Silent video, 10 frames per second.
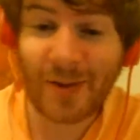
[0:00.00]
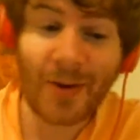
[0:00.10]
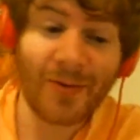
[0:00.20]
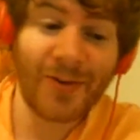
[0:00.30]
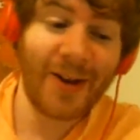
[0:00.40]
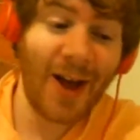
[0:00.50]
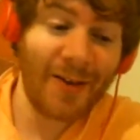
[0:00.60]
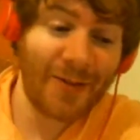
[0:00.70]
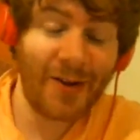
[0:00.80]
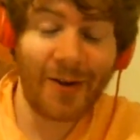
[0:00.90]
you know anything
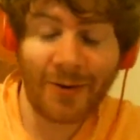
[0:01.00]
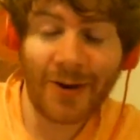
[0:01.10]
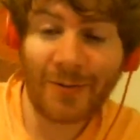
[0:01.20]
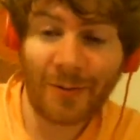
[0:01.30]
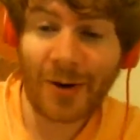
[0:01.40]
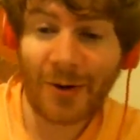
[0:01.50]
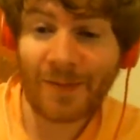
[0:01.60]
about, say, Kafka, a great